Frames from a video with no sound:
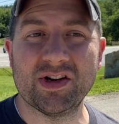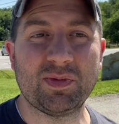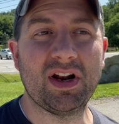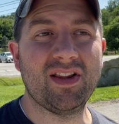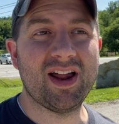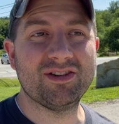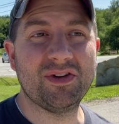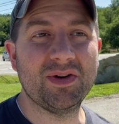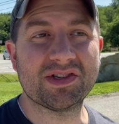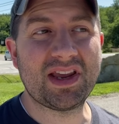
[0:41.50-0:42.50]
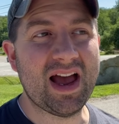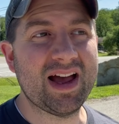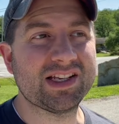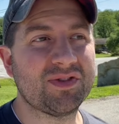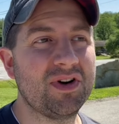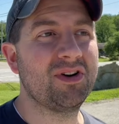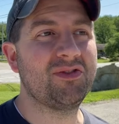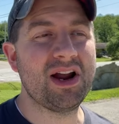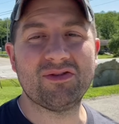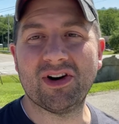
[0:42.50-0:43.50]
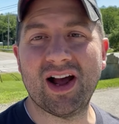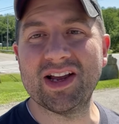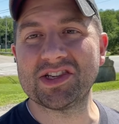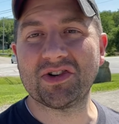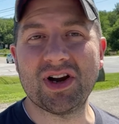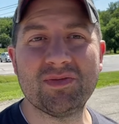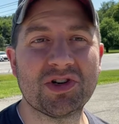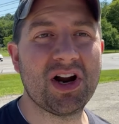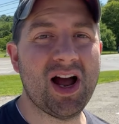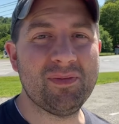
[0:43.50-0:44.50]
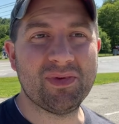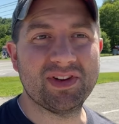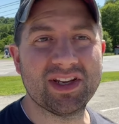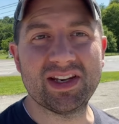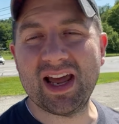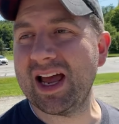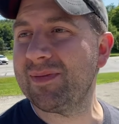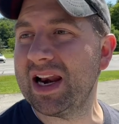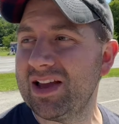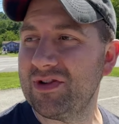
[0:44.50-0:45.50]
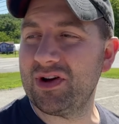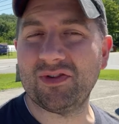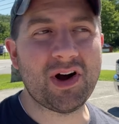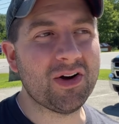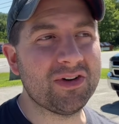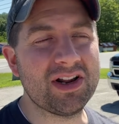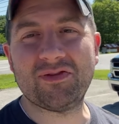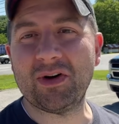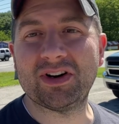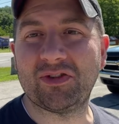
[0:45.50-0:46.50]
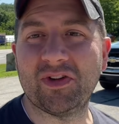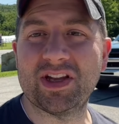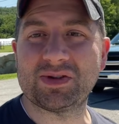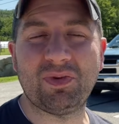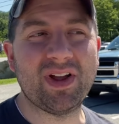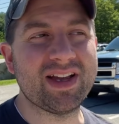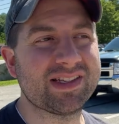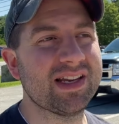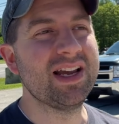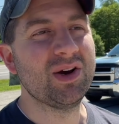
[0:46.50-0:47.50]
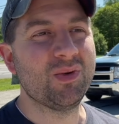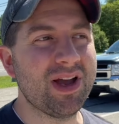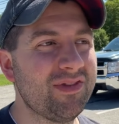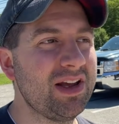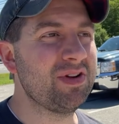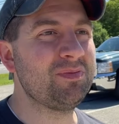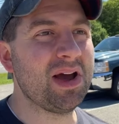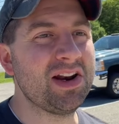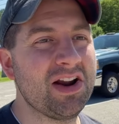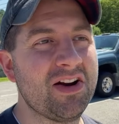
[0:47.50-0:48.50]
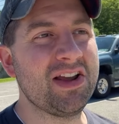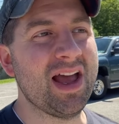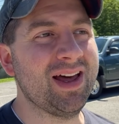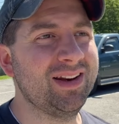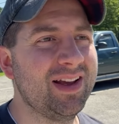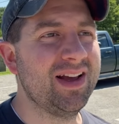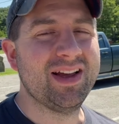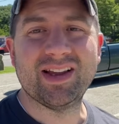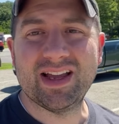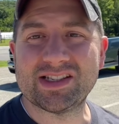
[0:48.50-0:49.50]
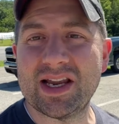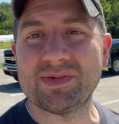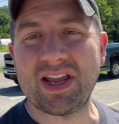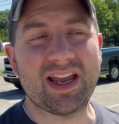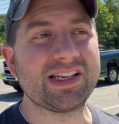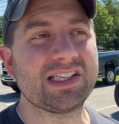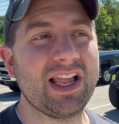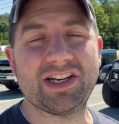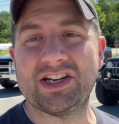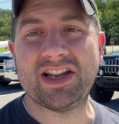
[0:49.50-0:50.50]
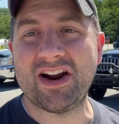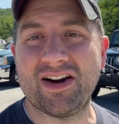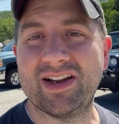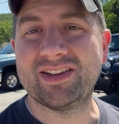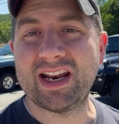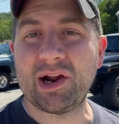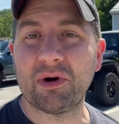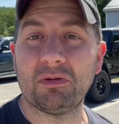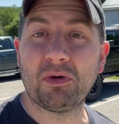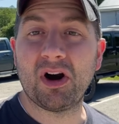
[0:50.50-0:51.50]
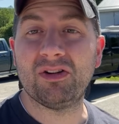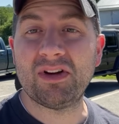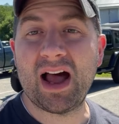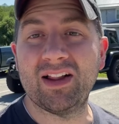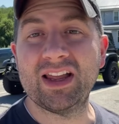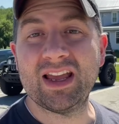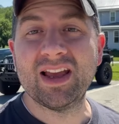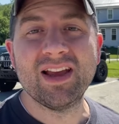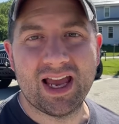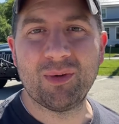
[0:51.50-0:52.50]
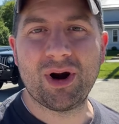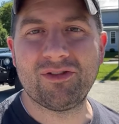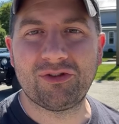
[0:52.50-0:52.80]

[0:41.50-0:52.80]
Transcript: been a lot of votes cast for your favorite ice cream shop. Today, many of you have already voted for this place. We haven't even been here yet. It seems like it's legendary. Today we're in Rural Valley and we're at